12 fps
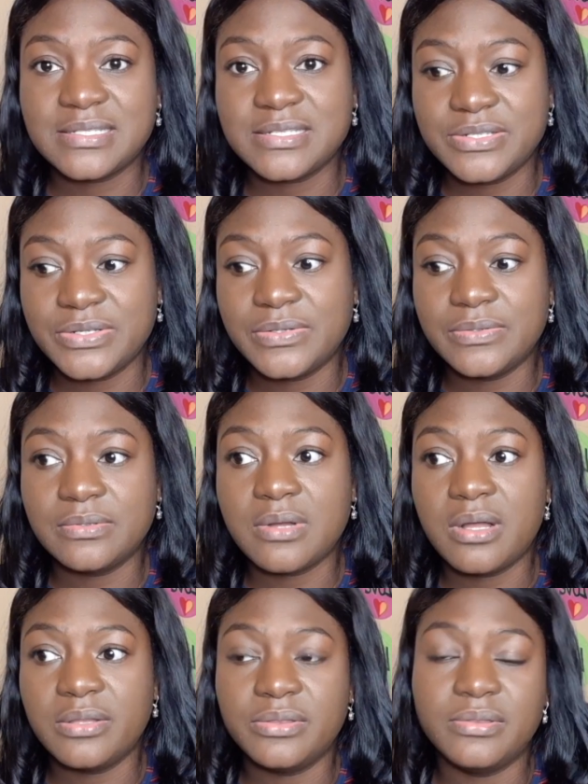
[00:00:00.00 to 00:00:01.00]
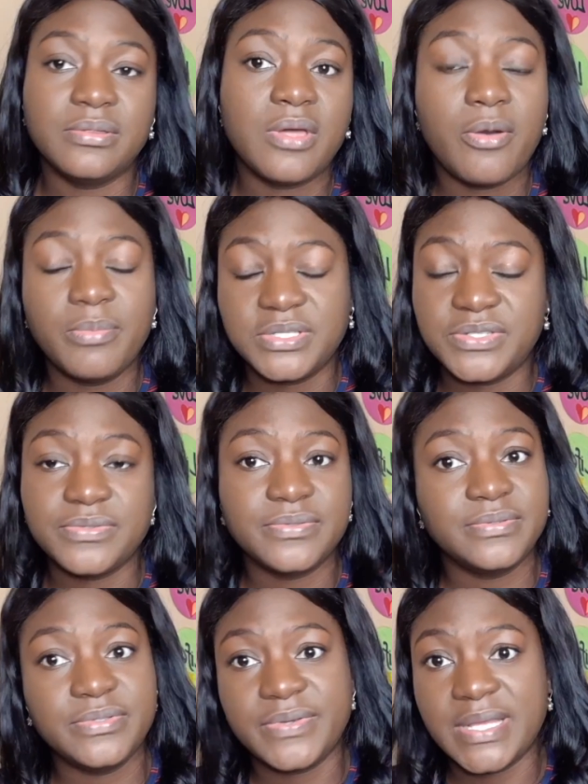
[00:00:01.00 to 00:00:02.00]
on how much you
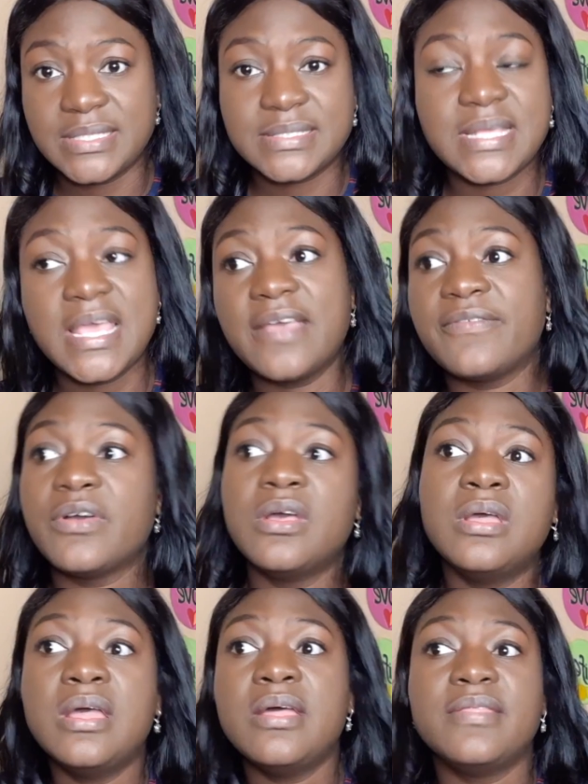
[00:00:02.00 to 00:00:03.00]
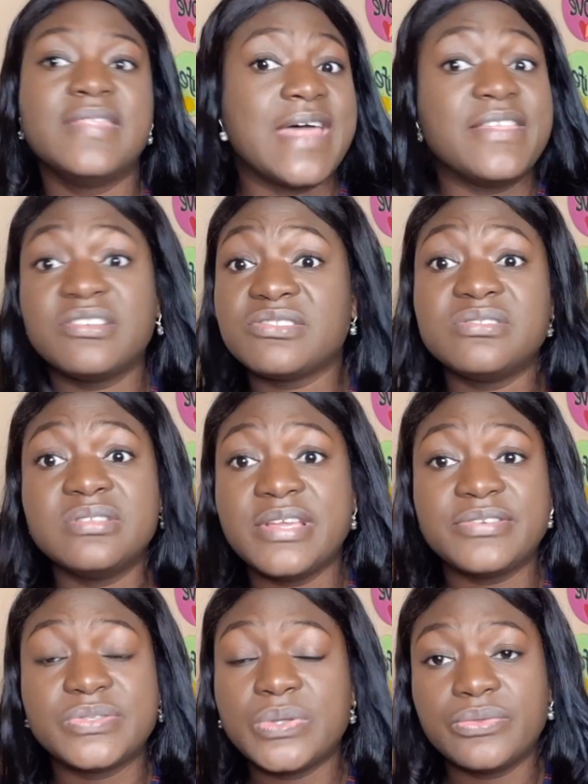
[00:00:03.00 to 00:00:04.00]
get to save. That
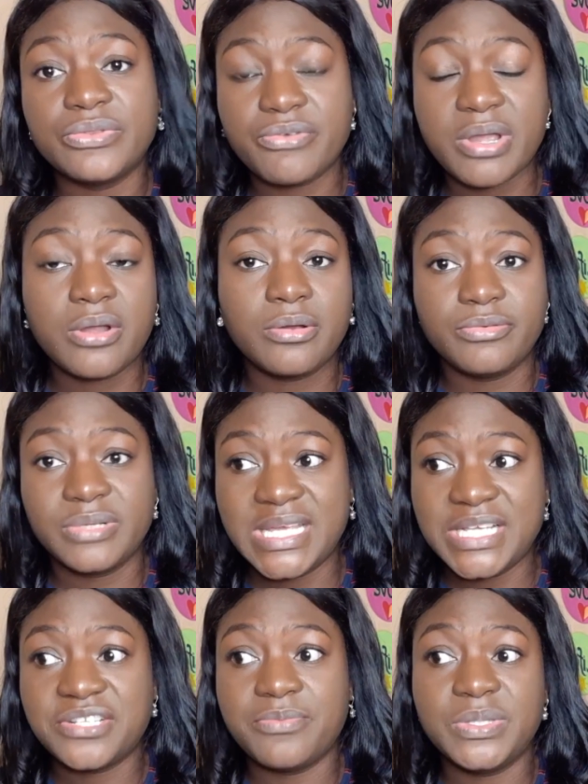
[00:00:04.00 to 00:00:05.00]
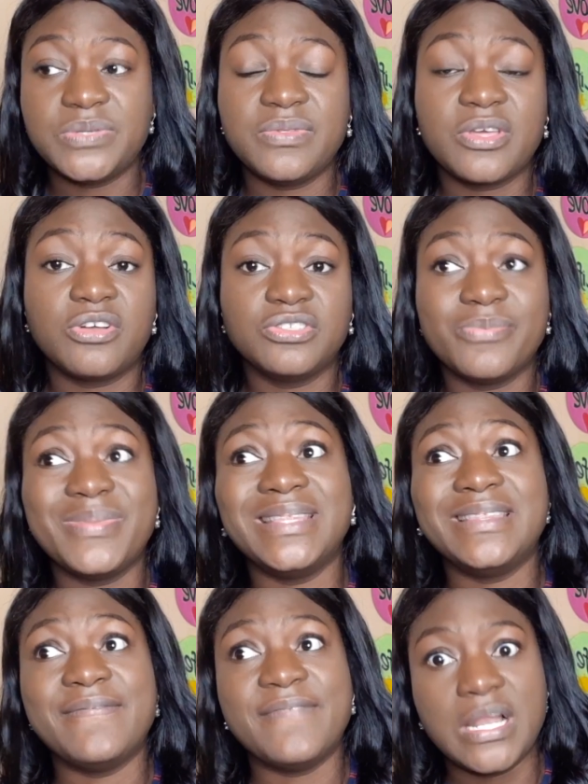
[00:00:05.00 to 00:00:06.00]
there's no direct correlation between the country being
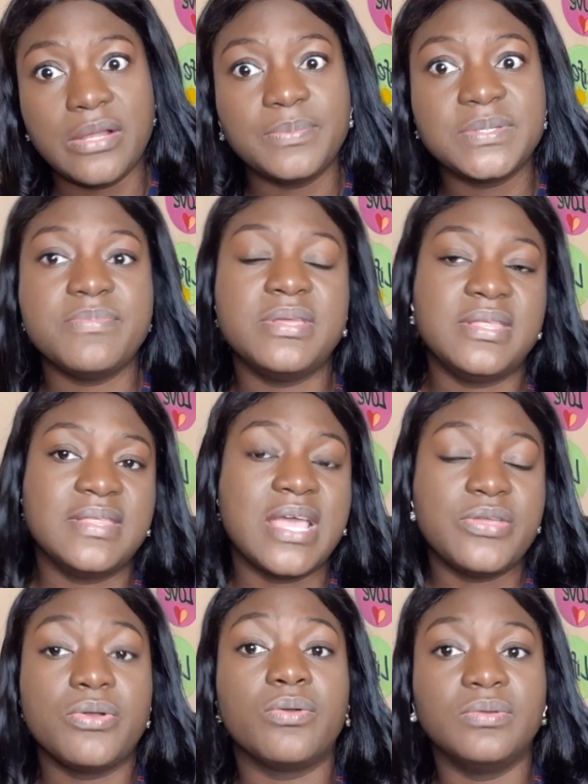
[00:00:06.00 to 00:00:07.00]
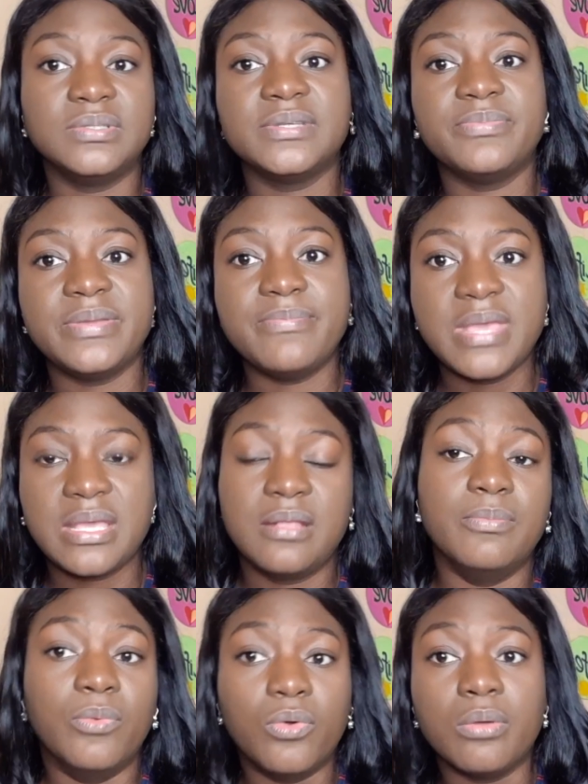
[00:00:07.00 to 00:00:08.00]
developed, meaning that you're going to be
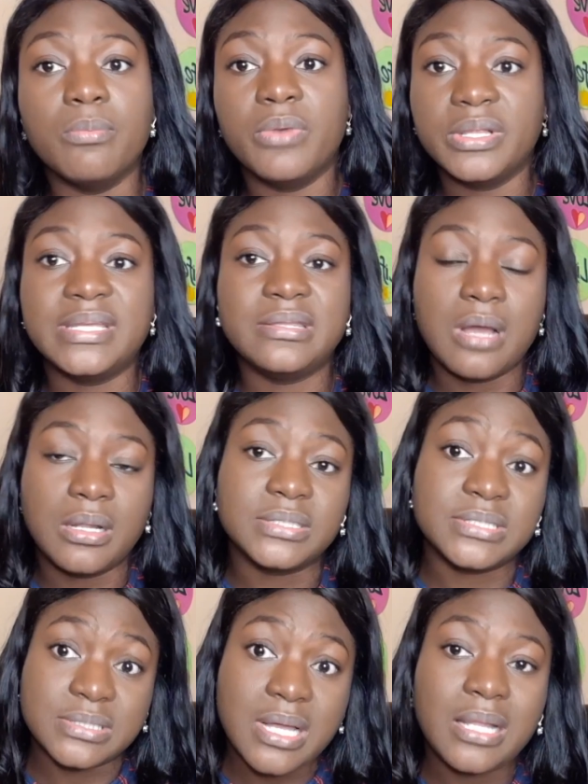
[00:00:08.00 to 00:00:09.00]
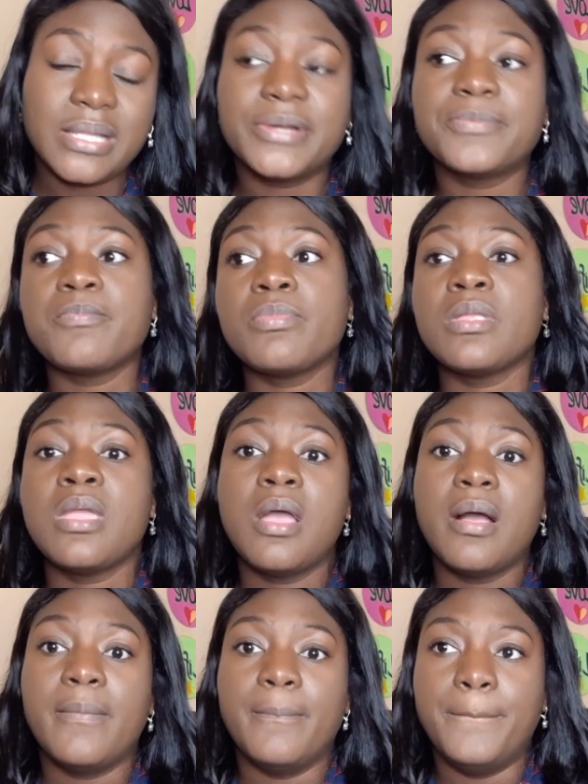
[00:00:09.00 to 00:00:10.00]
making more money dollar to dollar,
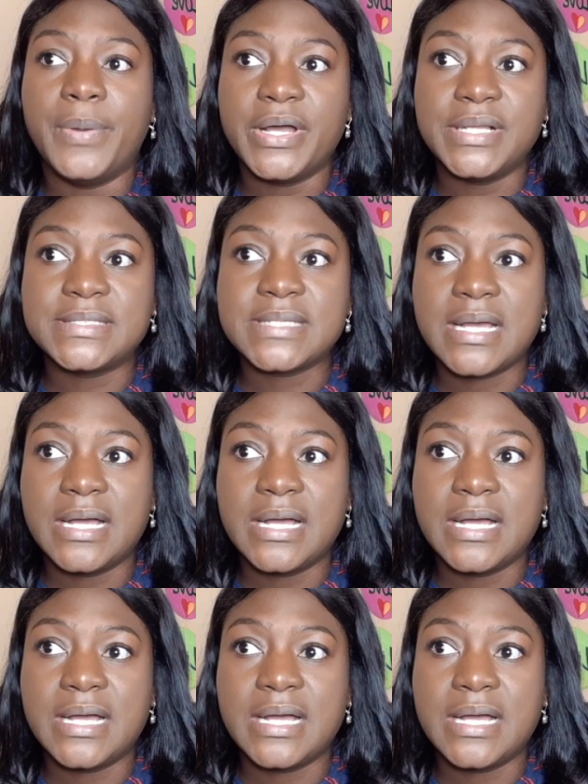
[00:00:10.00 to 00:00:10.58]
but